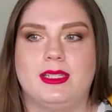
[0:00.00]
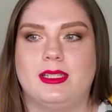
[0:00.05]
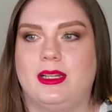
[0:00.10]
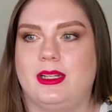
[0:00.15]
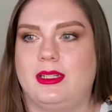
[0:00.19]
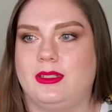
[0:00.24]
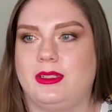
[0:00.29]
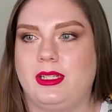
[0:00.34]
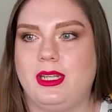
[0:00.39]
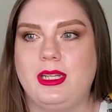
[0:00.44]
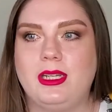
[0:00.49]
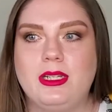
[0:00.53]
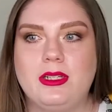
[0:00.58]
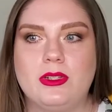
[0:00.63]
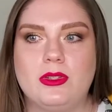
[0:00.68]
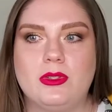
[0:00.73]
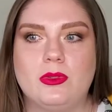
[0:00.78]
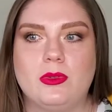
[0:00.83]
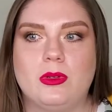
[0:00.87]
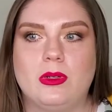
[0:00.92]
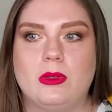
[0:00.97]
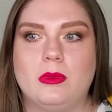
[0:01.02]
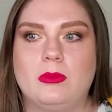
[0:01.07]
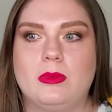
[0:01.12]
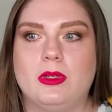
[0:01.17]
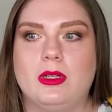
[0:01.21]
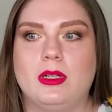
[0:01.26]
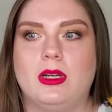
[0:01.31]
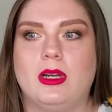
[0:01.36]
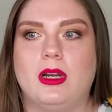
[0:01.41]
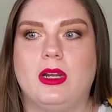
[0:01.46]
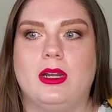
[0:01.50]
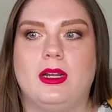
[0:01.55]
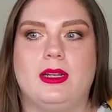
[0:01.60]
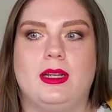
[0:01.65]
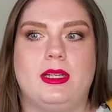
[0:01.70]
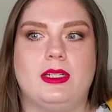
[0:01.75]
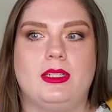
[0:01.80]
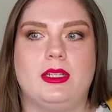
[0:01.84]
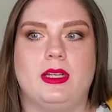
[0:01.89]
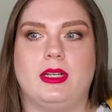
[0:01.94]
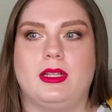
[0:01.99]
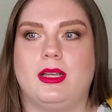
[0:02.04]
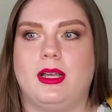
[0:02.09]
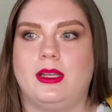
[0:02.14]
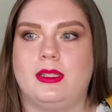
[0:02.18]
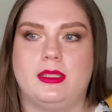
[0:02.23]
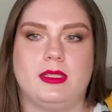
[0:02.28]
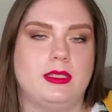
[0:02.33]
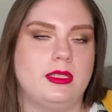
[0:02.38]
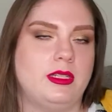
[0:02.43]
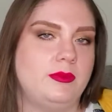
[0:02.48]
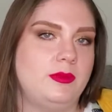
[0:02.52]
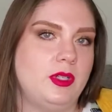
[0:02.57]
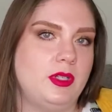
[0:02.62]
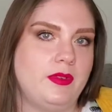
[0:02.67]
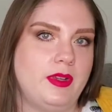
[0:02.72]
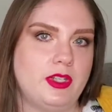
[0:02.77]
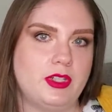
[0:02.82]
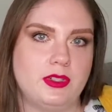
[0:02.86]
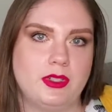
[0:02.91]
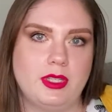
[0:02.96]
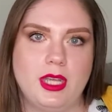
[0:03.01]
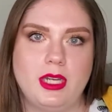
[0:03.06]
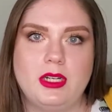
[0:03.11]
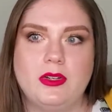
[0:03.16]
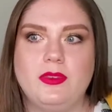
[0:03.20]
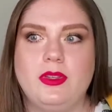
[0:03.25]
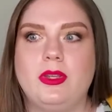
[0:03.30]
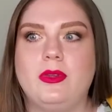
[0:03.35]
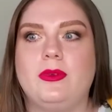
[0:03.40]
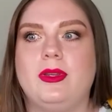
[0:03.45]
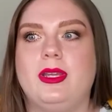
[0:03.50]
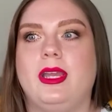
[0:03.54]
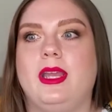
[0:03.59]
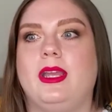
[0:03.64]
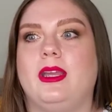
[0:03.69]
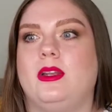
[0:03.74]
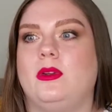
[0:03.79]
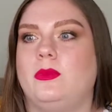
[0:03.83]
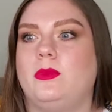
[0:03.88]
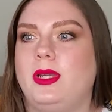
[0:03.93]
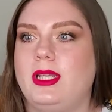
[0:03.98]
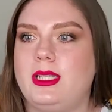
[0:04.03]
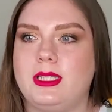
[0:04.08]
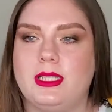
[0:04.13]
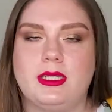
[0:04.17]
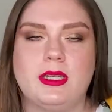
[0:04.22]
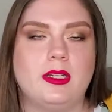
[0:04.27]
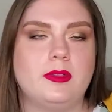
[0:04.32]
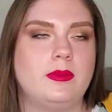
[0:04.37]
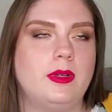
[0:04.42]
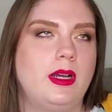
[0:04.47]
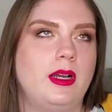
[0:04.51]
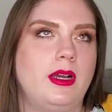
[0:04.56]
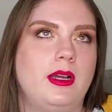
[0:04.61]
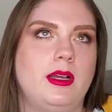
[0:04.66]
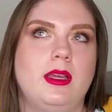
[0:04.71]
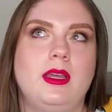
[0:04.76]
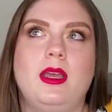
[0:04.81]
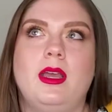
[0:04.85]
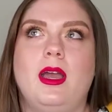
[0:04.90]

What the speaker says: on eating disorder work, and I took classes on motivational interviewing and weight stigma.